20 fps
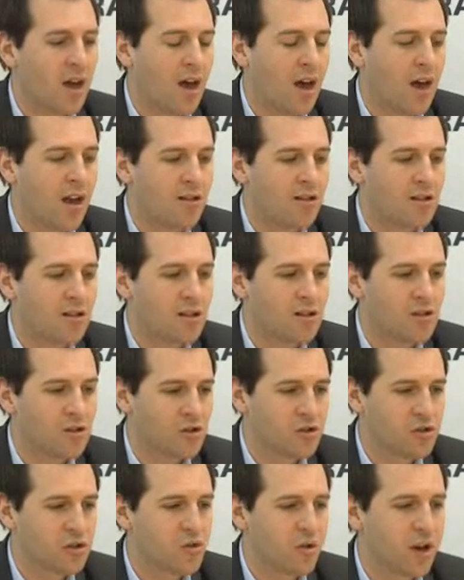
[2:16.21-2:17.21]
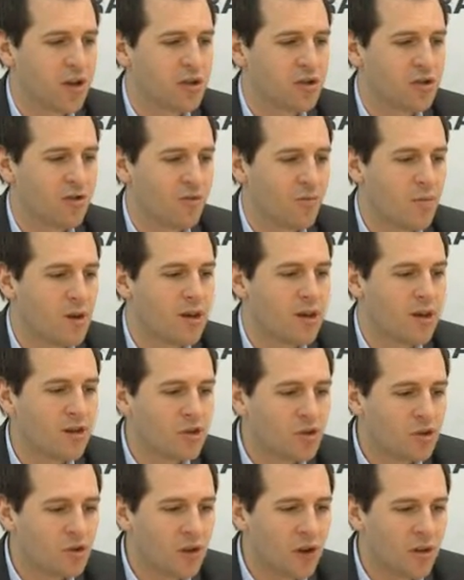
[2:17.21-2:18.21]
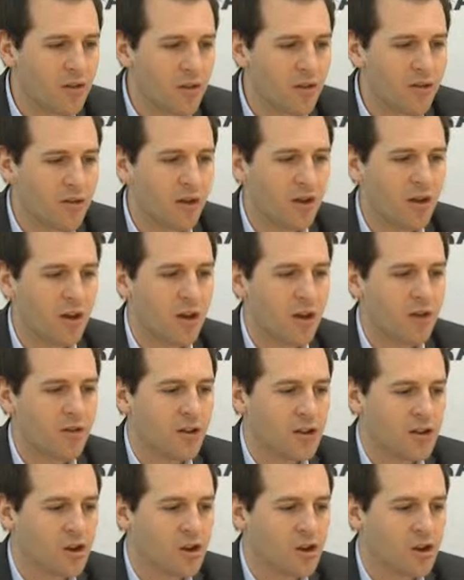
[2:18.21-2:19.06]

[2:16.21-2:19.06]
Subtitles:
and it's just a question of making sure that the